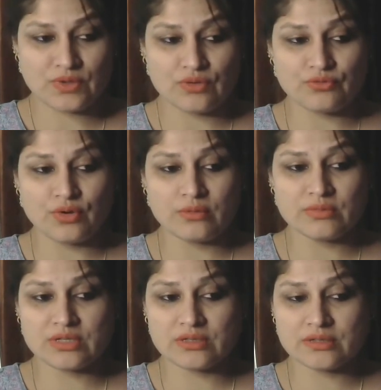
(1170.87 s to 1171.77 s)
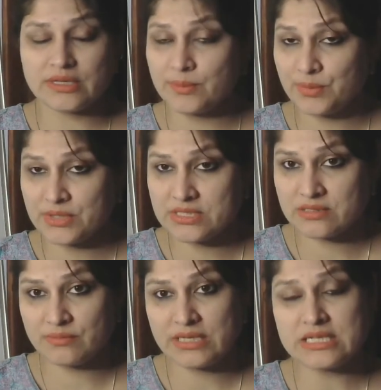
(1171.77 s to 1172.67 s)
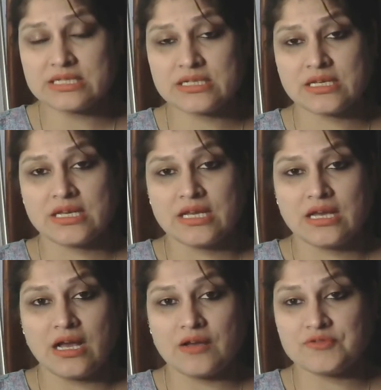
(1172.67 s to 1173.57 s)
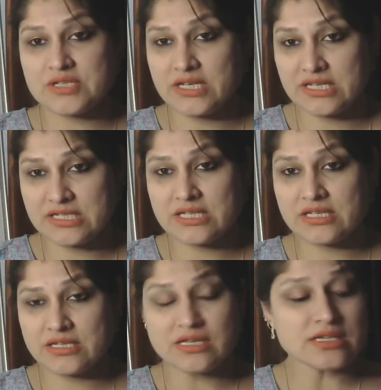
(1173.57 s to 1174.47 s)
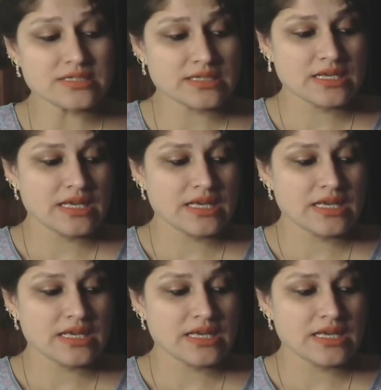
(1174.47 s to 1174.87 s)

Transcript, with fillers: from the imprisonment after 18 years.